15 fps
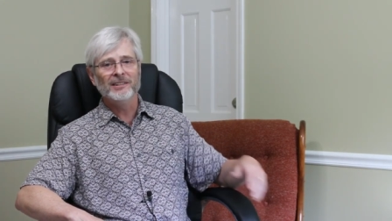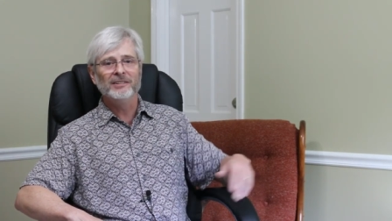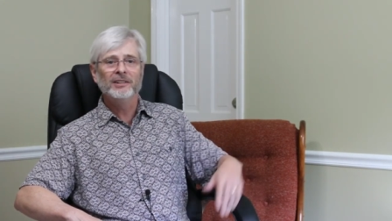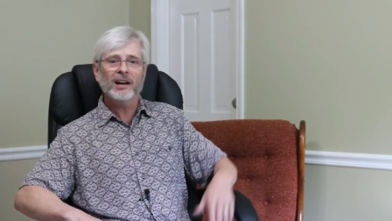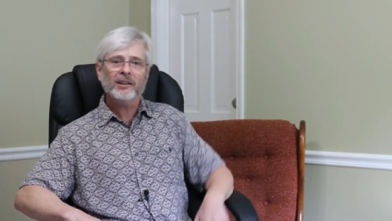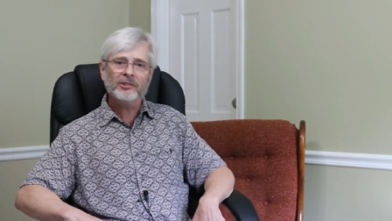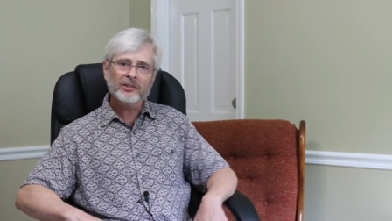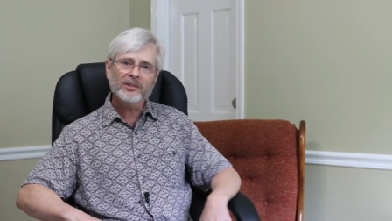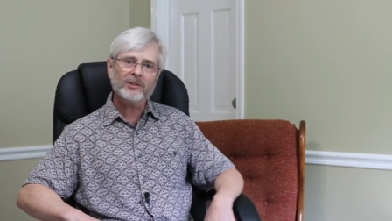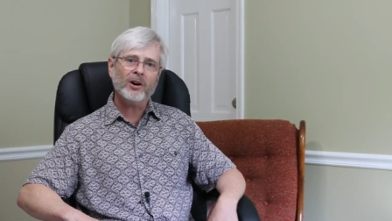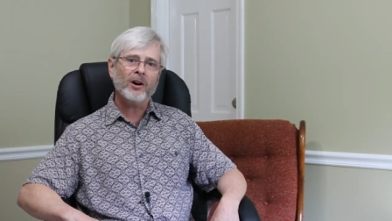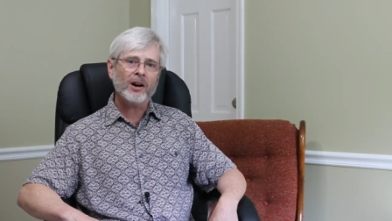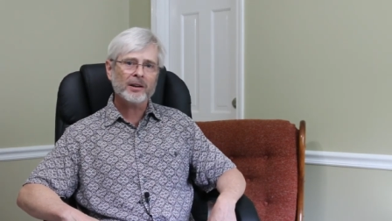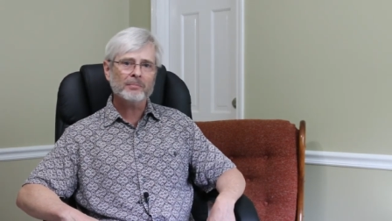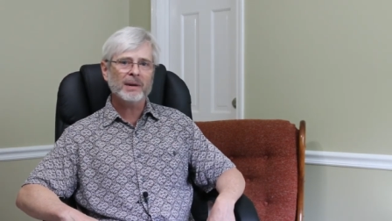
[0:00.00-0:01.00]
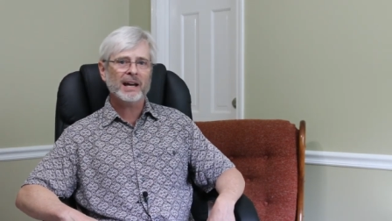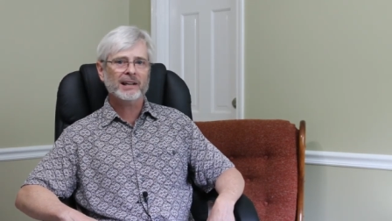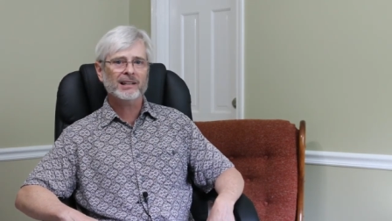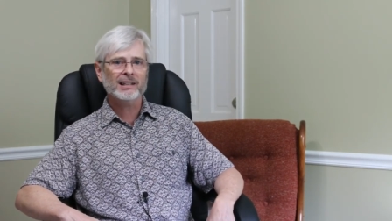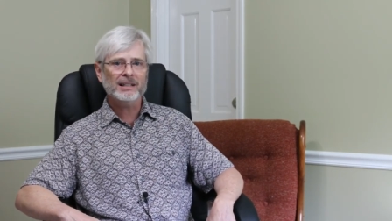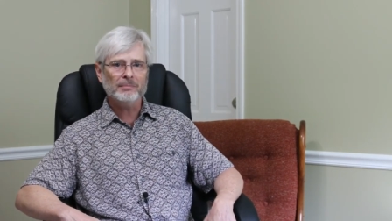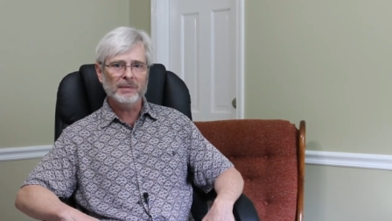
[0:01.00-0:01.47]
doesn't
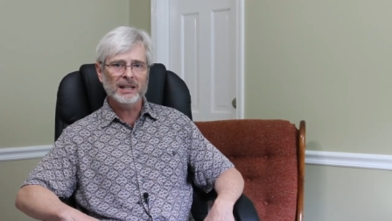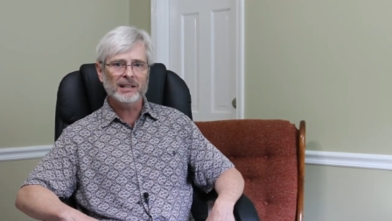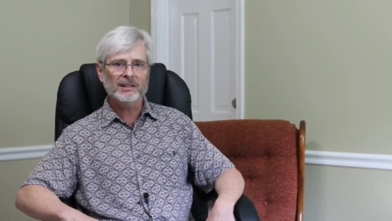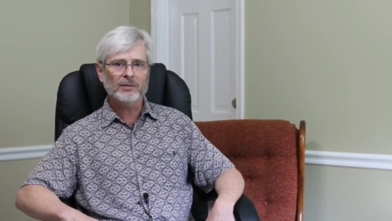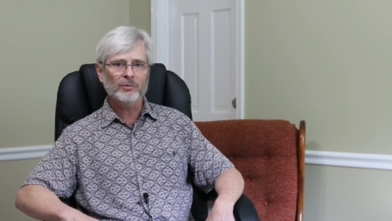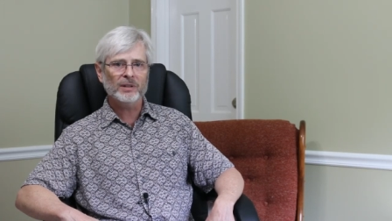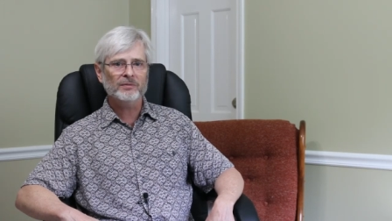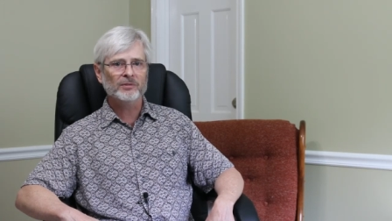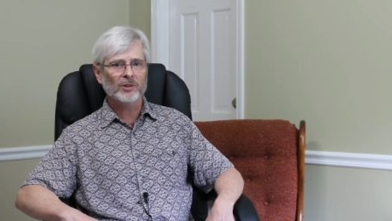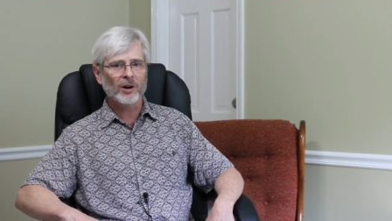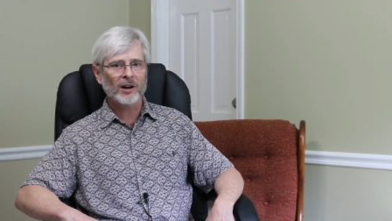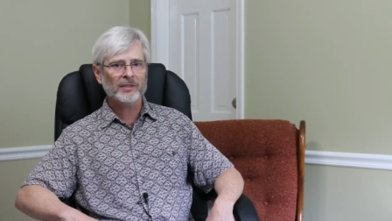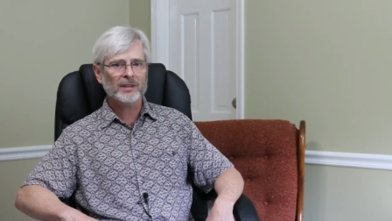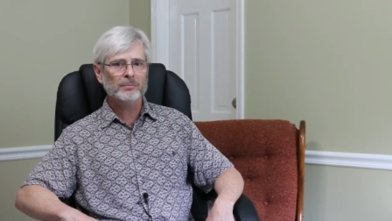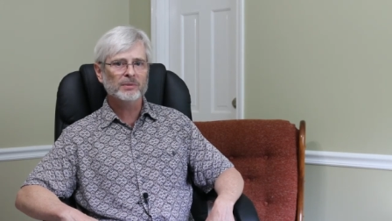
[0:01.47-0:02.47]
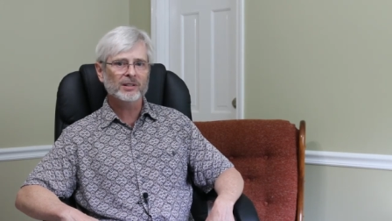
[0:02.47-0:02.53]
automatically mean that we've taught them